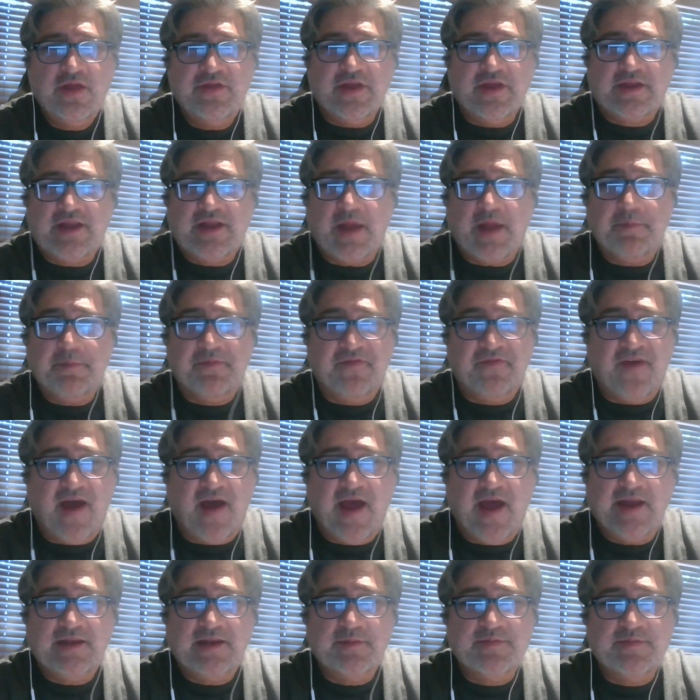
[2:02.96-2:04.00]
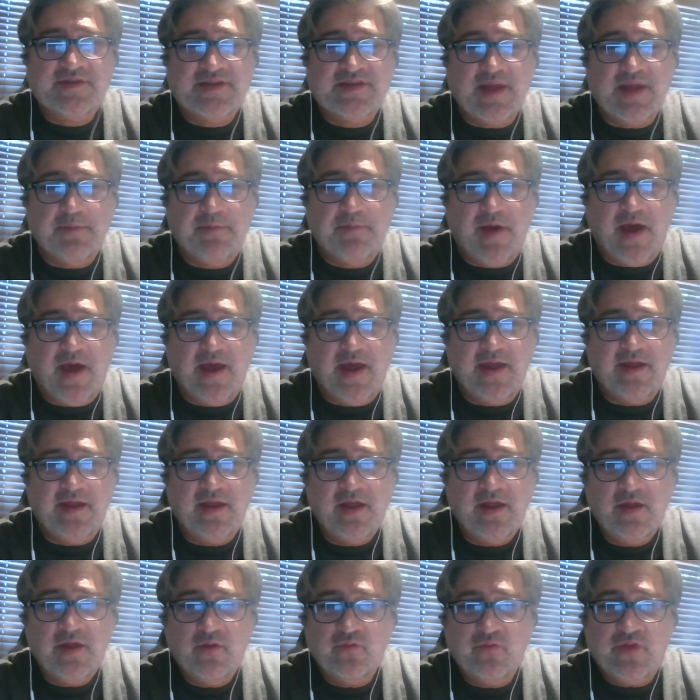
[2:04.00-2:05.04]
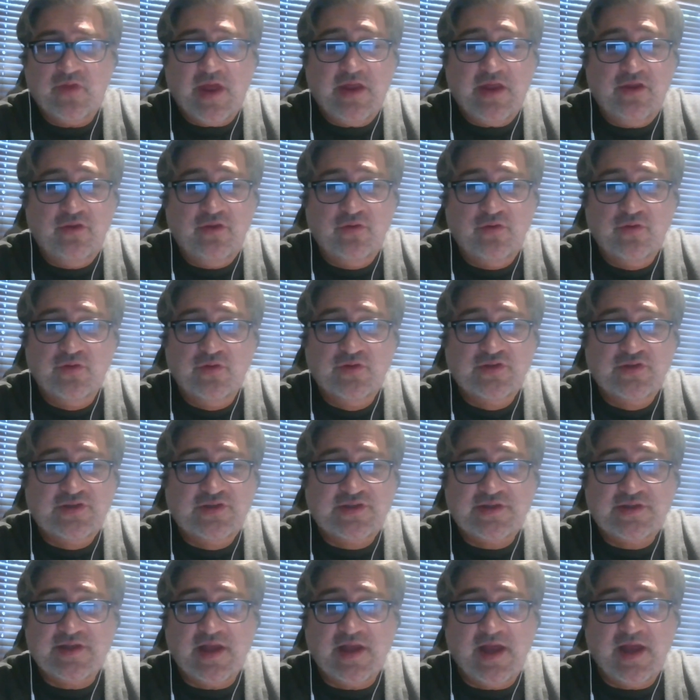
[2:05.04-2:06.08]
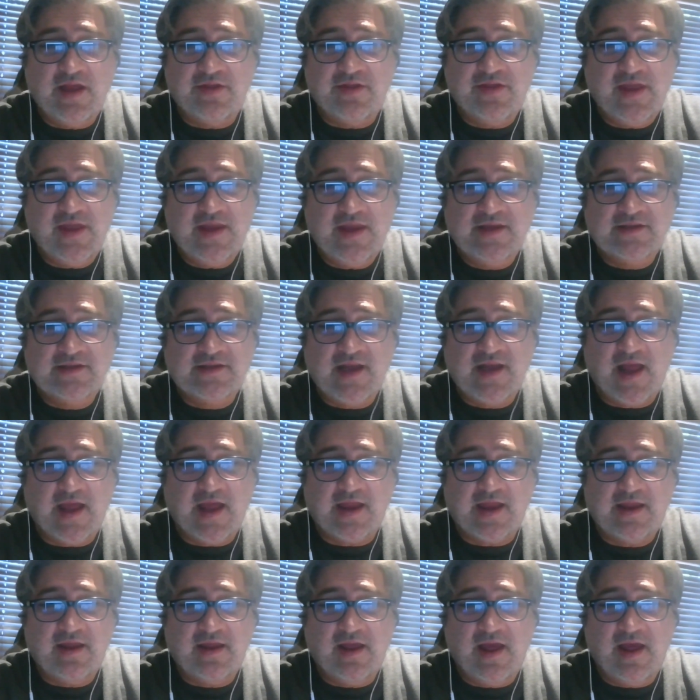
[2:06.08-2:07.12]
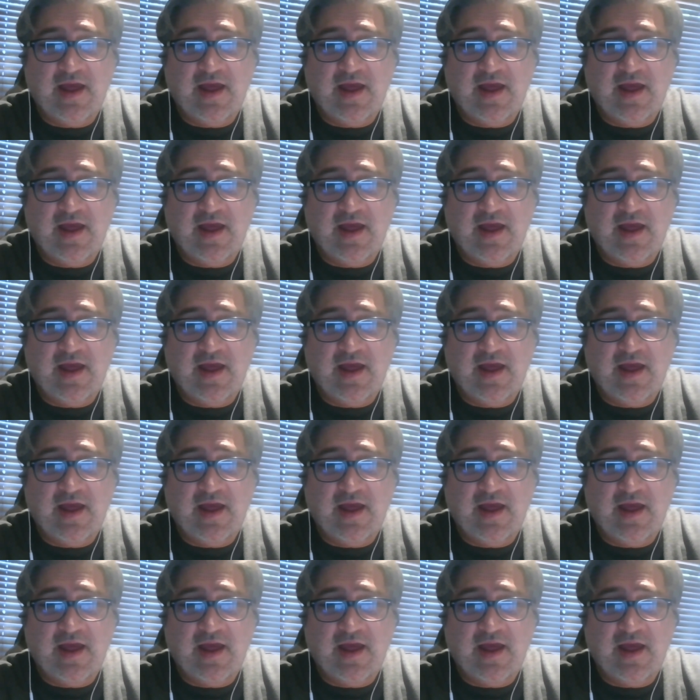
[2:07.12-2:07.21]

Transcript: the type of items they buy. They use things like